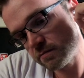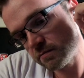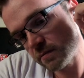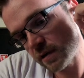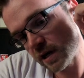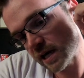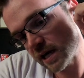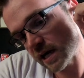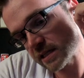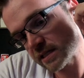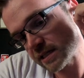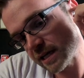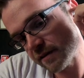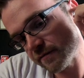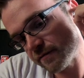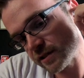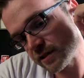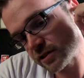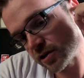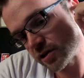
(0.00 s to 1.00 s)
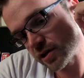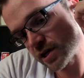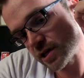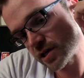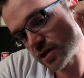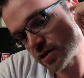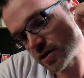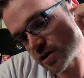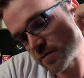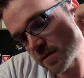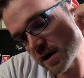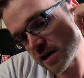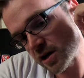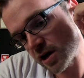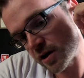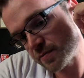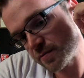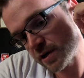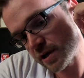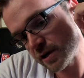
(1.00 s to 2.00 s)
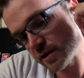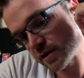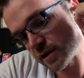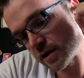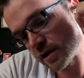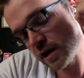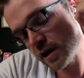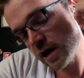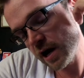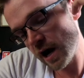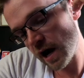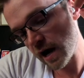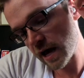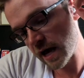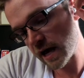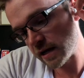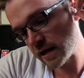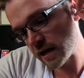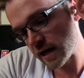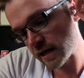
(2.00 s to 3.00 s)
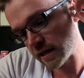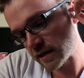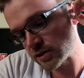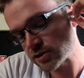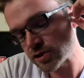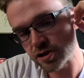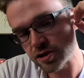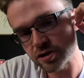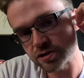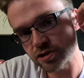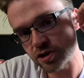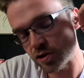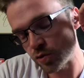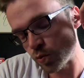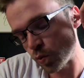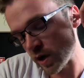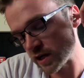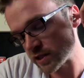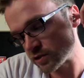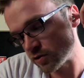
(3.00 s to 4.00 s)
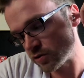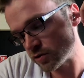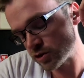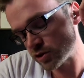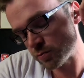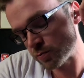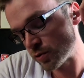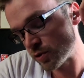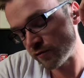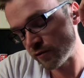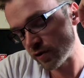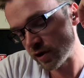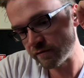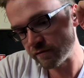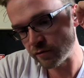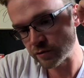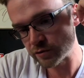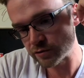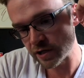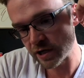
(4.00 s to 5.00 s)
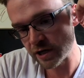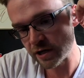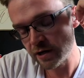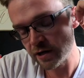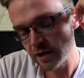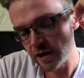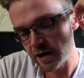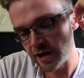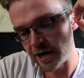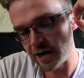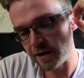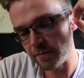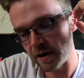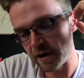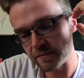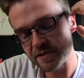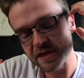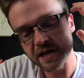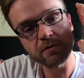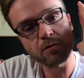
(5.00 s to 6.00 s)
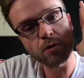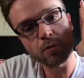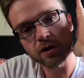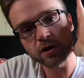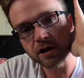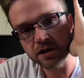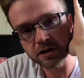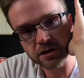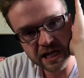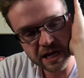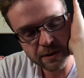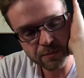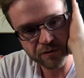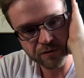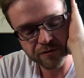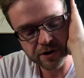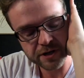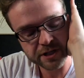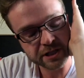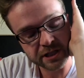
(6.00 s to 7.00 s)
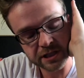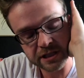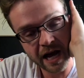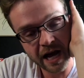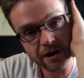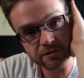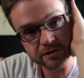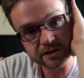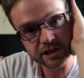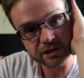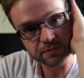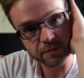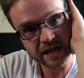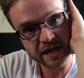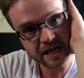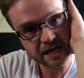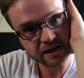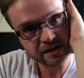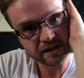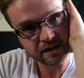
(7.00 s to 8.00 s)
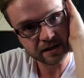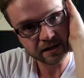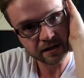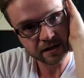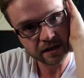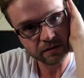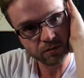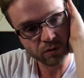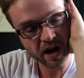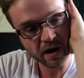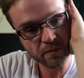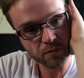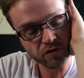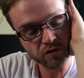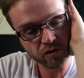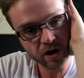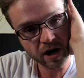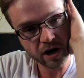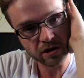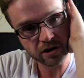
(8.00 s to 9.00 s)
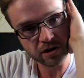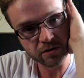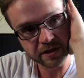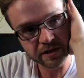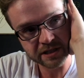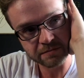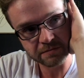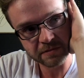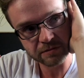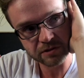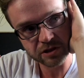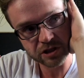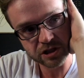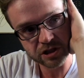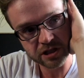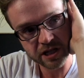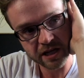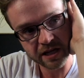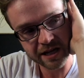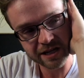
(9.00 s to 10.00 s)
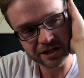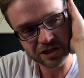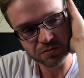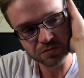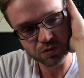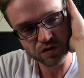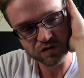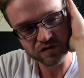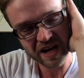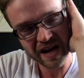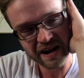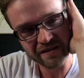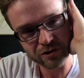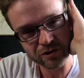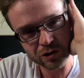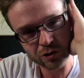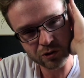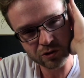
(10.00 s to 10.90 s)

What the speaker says: I can't tell if his are either. They might not be either. And like these are called Westones. They're beautiful headphones, right? I'm thinking about putting a little tape over it just because of how it sits in my ear when I move around a little bit. Sometimes it just moves ever so